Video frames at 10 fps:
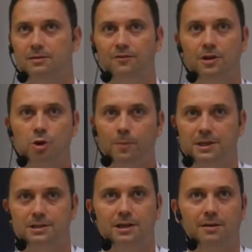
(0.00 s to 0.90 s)
different
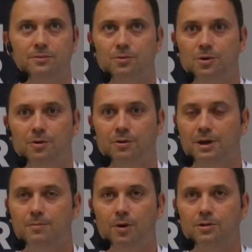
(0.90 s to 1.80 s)
topics come to
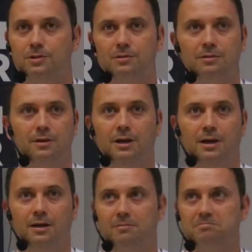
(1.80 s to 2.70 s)
your inbox
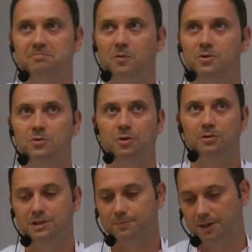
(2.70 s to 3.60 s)
when you
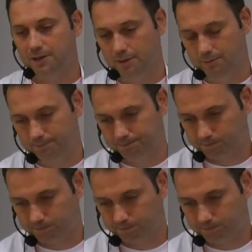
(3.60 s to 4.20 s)
don't expect them.